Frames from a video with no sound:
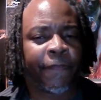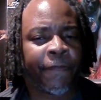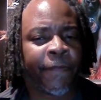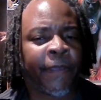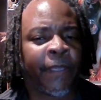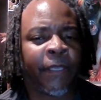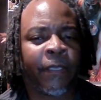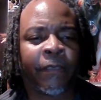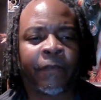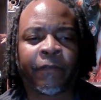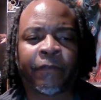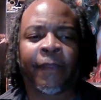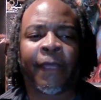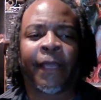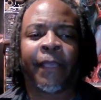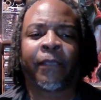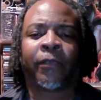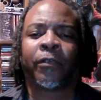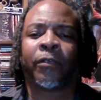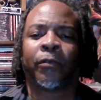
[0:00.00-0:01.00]
things
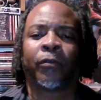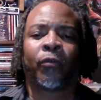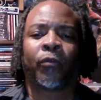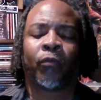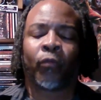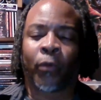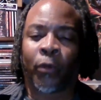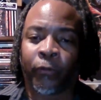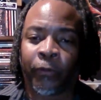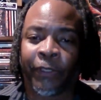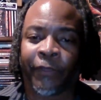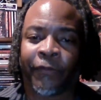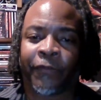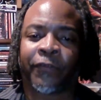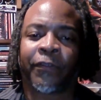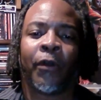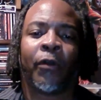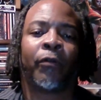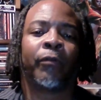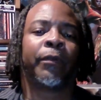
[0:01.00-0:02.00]
like Rolling
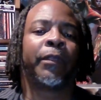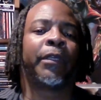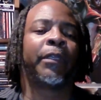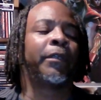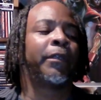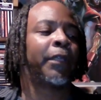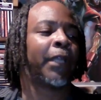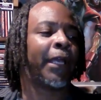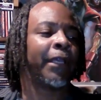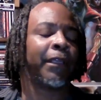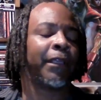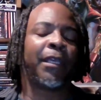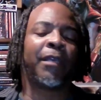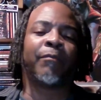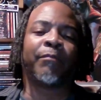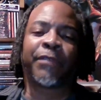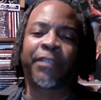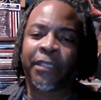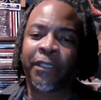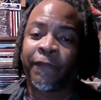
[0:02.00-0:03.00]
Stone and like
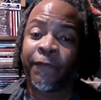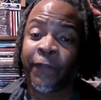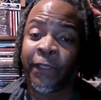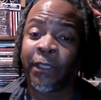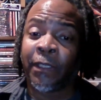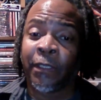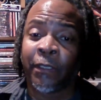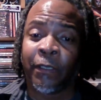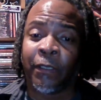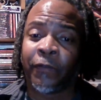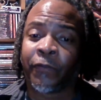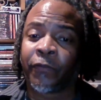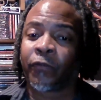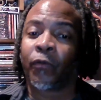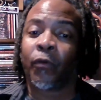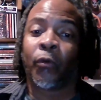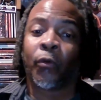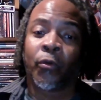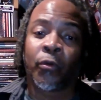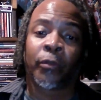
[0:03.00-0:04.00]
MTV in its
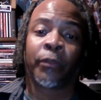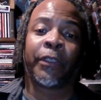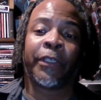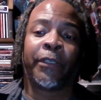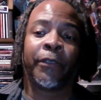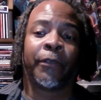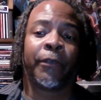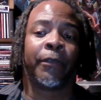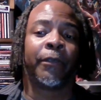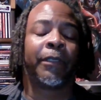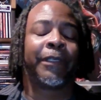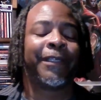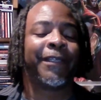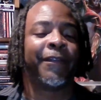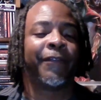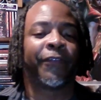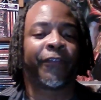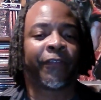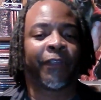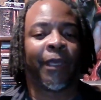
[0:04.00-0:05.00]
earlier
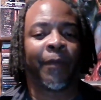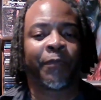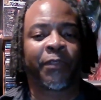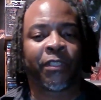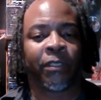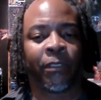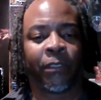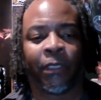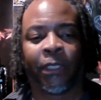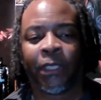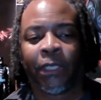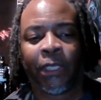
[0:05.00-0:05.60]
inception,